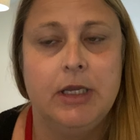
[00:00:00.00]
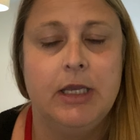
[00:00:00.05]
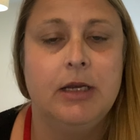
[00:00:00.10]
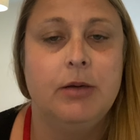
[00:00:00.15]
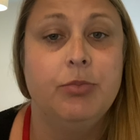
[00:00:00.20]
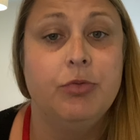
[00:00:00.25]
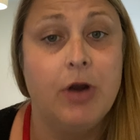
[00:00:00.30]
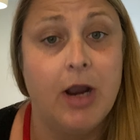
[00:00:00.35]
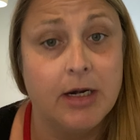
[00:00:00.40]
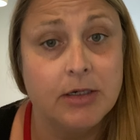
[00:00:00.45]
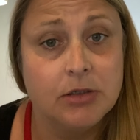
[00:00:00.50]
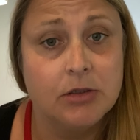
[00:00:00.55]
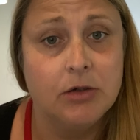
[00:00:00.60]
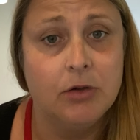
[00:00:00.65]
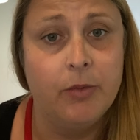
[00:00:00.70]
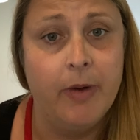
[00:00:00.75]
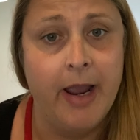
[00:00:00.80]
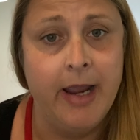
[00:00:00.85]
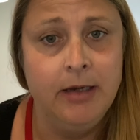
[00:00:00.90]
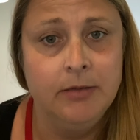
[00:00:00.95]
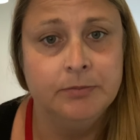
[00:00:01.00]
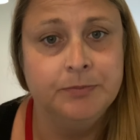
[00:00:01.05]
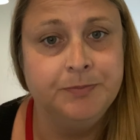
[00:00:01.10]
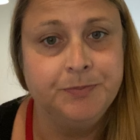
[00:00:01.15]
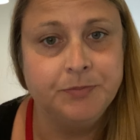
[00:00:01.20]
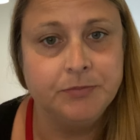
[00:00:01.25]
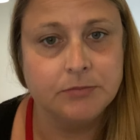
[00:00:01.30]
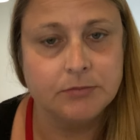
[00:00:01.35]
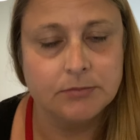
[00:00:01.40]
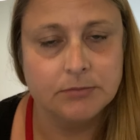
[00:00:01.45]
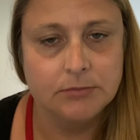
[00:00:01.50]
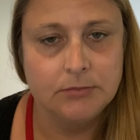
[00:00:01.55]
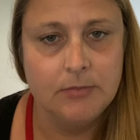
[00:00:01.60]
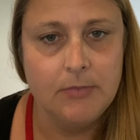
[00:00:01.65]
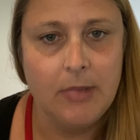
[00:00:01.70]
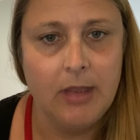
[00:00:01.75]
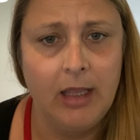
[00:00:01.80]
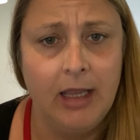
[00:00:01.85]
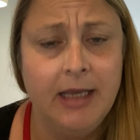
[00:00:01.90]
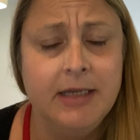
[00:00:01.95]
in a practical way
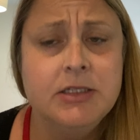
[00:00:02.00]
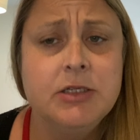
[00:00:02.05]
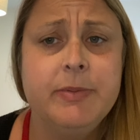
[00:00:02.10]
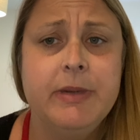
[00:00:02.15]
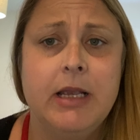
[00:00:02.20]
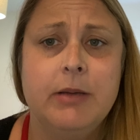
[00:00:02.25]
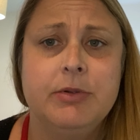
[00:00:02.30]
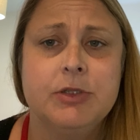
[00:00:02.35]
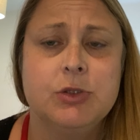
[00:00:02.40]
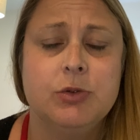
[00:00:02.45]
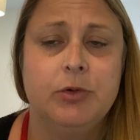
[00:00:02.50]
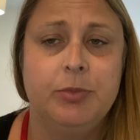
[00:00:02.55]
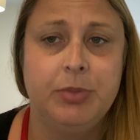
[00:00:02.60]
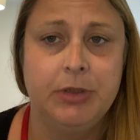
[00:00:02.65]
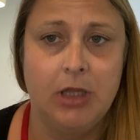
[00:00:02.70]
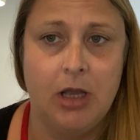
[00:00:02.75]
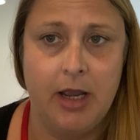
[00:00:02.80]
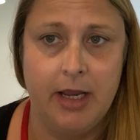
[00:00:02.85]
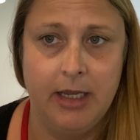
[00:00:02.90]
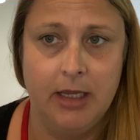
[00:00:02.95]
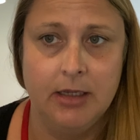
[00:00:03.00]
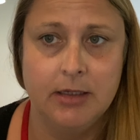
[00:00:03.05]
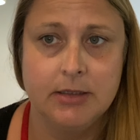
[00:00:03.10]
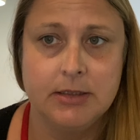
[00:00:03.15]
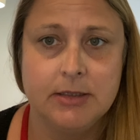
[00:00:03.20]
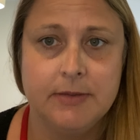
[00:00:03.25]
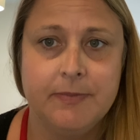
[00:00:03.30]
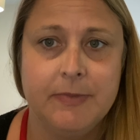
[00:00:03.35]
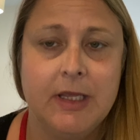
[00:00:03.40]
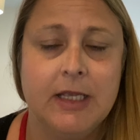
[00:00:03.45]
and to be able to apply it.